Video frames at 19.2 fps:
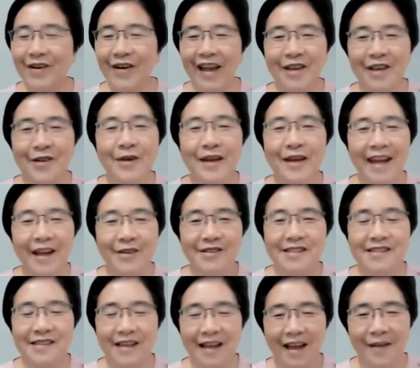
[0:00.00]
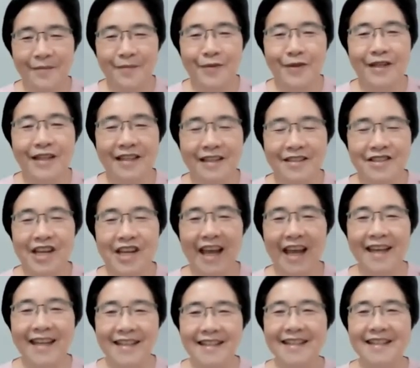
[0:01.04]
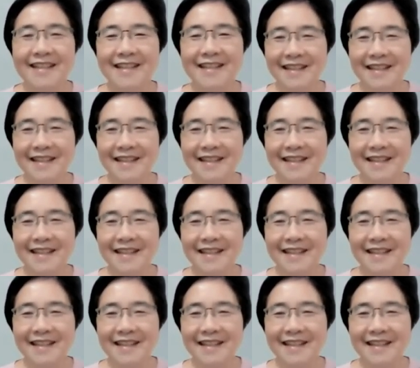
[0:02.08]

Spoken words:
Or anyone else put in the chat?